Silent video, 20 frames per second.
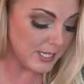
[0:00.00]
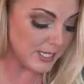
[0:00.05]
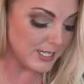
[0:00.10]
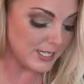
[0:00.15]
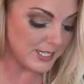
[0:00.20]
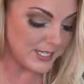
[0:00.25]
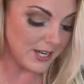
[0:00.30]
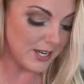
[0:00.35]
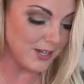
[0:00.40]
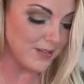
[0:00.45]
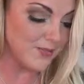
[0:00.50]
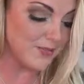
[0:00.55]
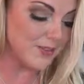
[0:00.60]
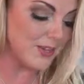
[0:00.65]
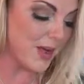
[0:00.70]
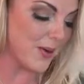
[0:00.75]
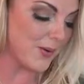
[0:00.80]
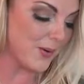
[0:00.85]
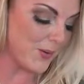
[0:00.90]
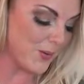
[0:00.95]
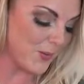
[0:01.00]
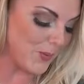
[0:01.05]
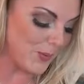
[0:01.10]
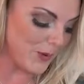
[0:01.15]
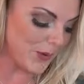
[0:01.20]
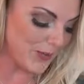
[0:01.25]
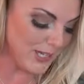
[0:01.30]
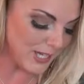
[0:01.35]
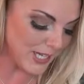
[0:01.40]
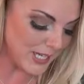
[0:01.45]
sunflower
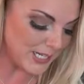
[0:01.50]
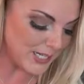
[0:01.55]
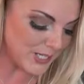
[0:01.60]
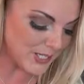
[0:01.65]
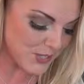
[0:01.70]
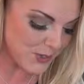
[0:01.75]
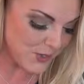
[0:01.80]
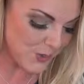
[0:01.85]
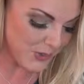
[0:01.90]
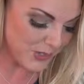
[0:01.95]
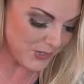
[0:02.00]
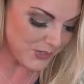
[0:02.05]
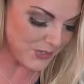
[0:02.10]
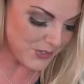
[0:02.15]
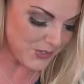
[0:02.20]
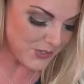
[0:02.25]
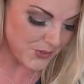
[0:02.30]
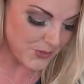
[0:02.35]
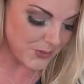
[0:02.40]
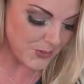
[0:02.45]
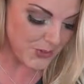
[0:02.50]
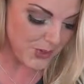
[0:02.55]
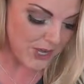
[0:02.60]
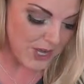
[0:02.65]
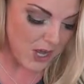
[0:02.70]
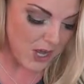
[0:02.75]
oil is going to